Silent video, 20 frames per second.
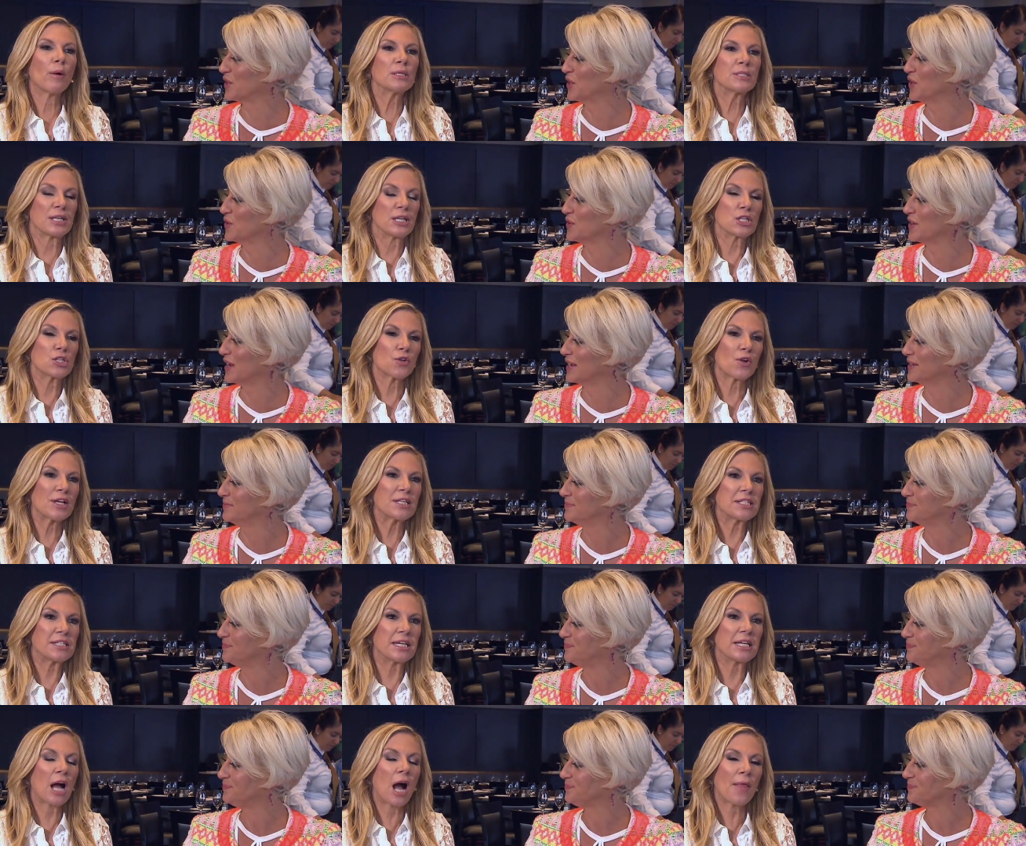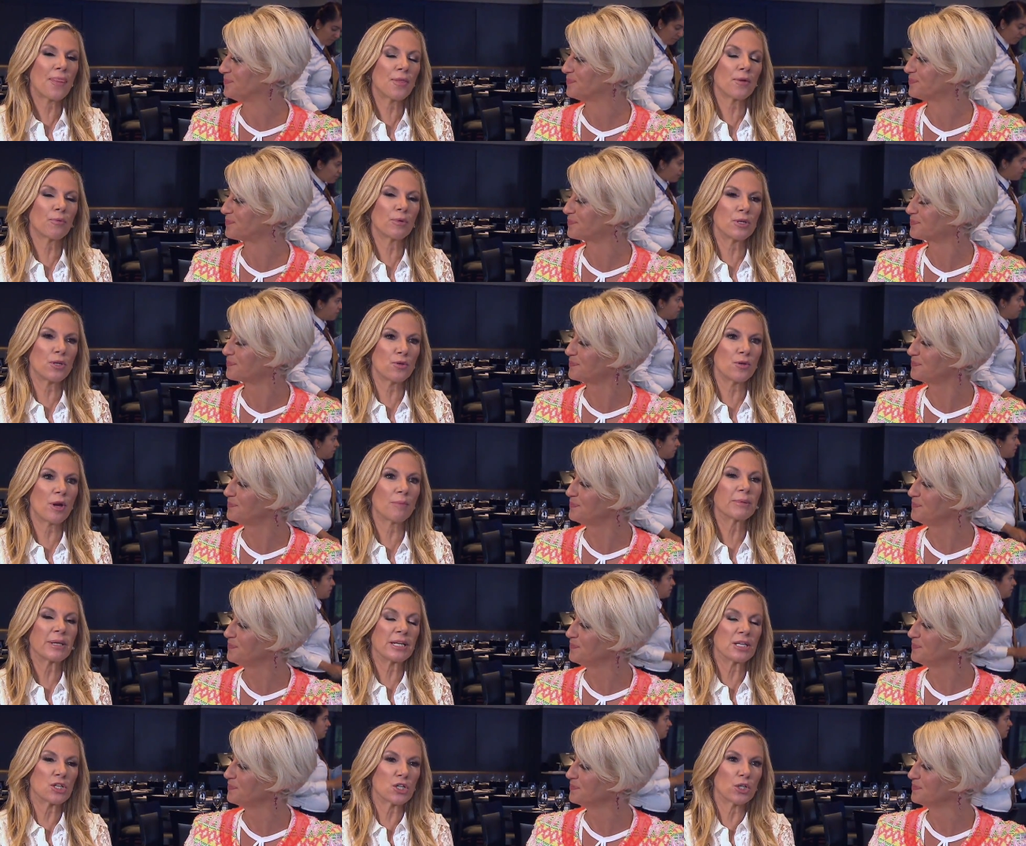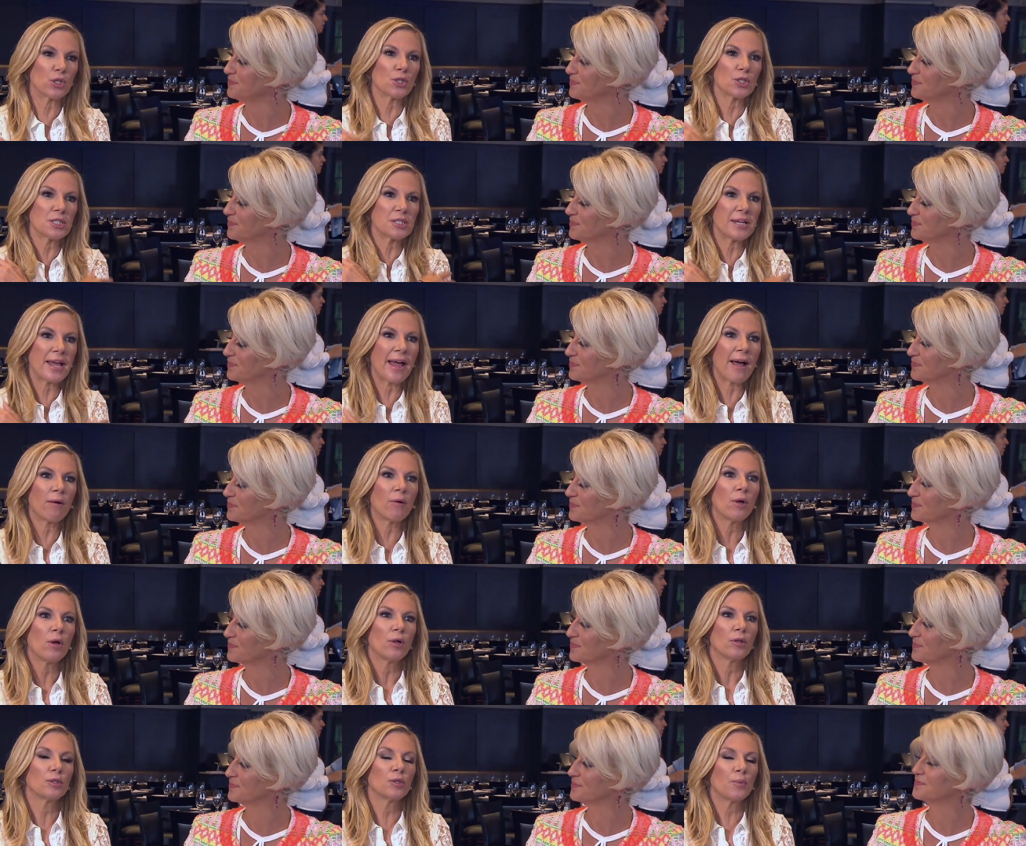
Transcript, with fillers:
Speaker 1: it's interesting. At the reunion, I'm getting chills now.